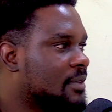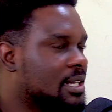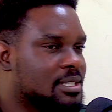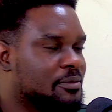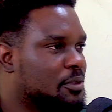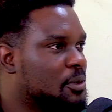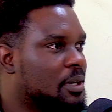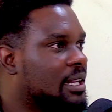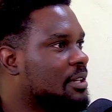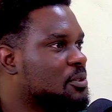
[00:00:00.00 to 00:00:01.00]
interviewing
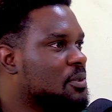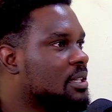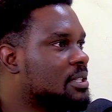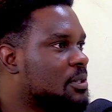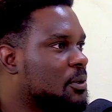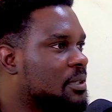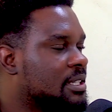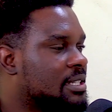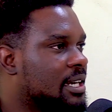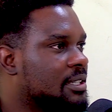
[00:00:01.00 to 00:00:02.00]
and like doing these
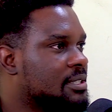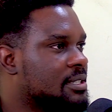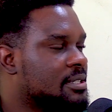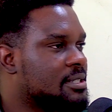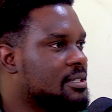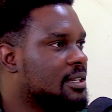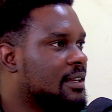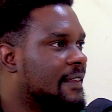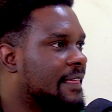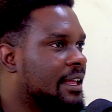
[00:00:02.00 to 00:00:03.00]
coding challenges,
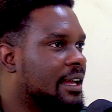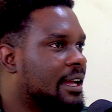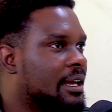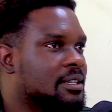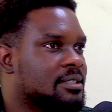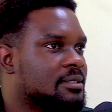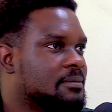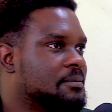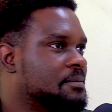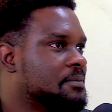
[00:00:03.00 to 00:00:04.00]
and
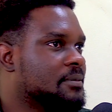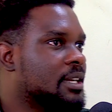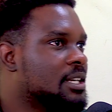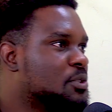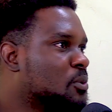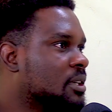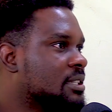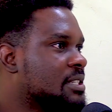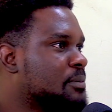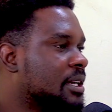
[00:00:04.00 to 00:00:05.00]
each one
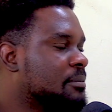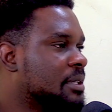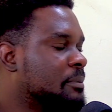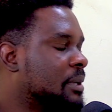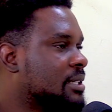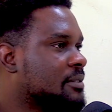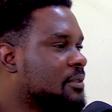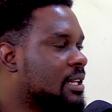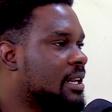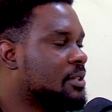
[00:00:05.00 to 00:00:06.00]
just made me better
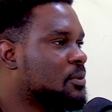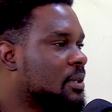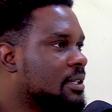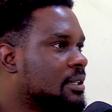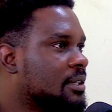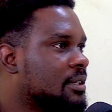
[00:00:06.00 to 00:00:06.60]
for the next one.